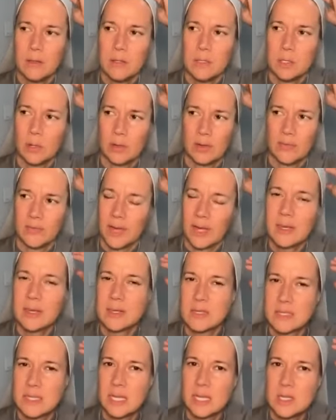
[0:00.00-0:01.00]
don't affect
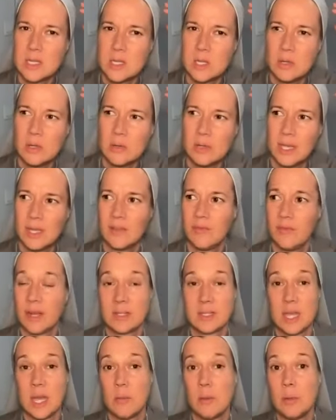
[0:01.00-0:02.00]
us they do they
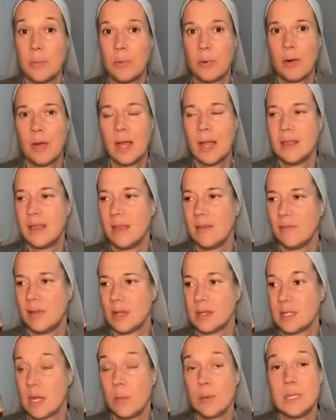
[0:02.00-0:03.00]
affect how we pray they
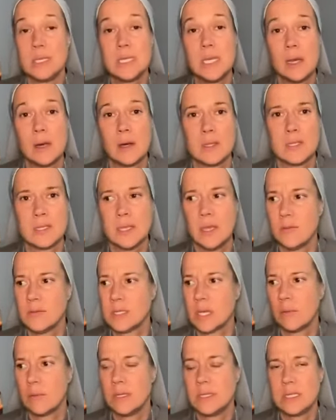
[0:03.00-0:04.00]
affect how we see ourselves
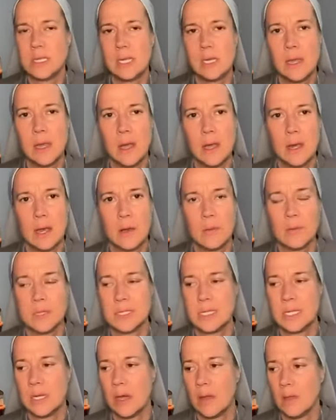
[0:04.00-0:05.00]
how we see god how we
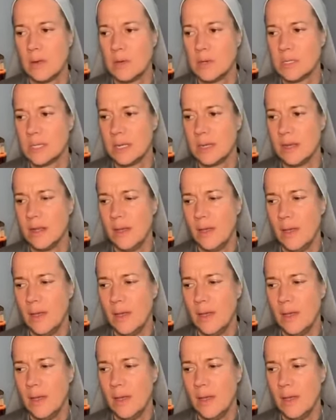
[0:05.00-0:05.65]
see others and